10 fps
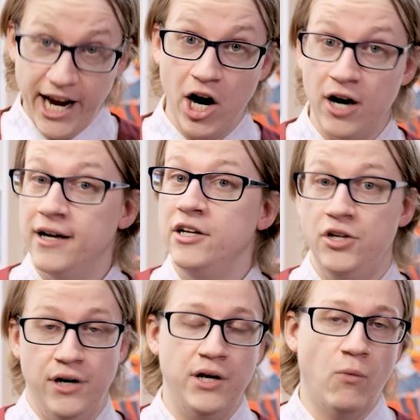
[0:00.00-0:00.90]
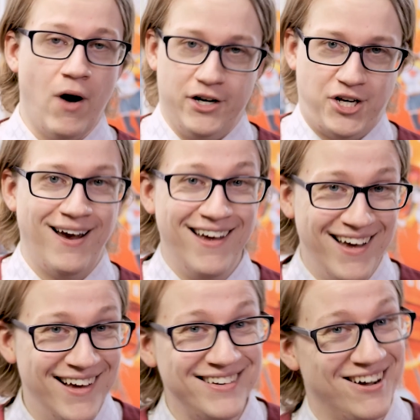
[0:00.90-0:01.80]
Here, you need to watch
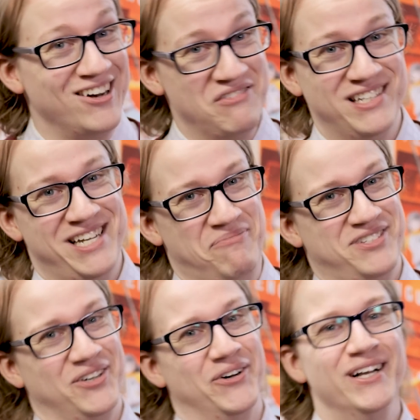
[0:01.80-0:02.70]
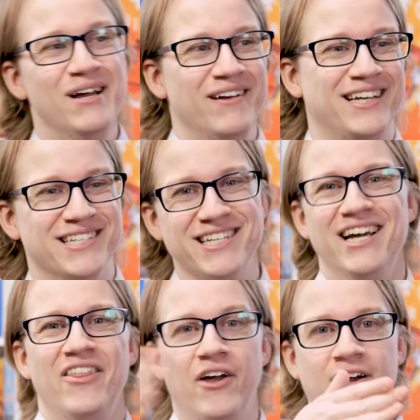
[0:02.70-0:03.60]
Dawn of the Deep Soul, because
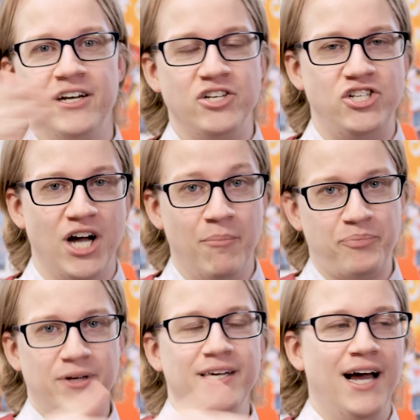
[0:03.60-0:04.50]
they're gonna jump